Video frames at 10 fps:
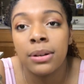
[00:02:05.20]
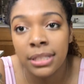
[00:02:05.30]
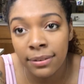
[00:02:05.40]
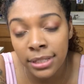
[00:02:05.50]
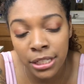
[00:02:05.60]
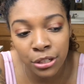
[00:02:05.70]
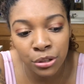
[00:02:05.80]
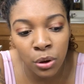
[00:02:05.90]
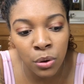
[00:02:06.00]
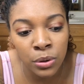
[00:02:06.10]
17 years
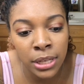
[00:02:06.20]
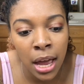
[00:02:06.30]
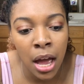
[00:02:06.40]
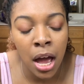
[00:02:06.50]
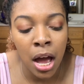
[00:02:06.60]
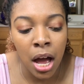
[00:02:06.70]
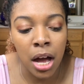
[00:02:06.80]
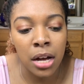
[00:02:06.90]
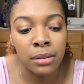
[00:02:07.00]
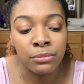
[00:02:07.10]
old.
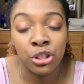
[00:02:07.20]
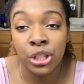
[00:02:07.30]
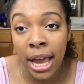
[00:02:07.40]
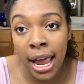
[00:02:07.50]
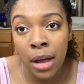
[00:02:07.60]
Jay